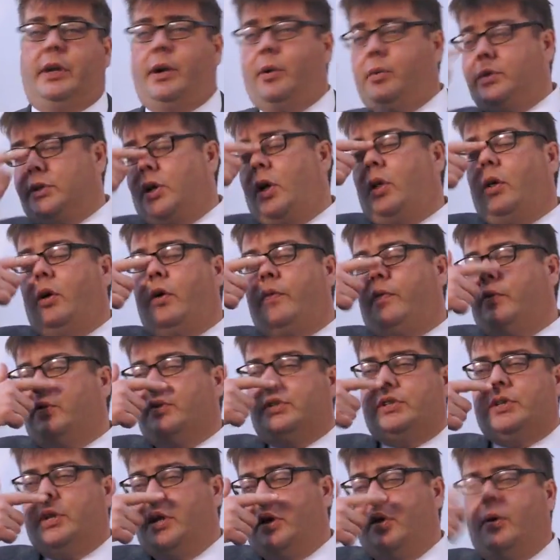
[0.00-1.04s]
it was all over
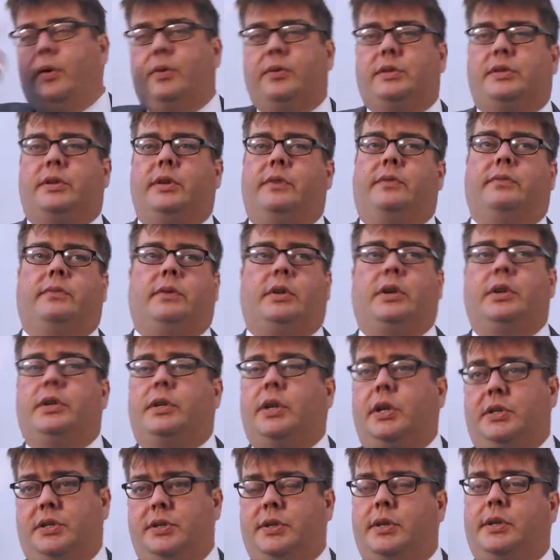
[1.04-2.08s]
his nose, couldn't
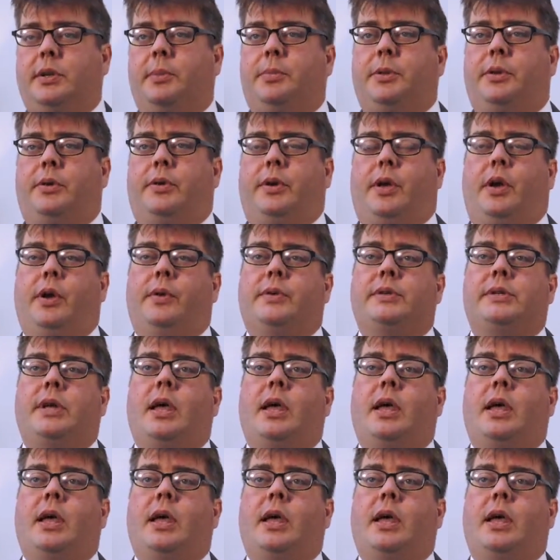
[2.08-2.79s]
touch the tip of their nose.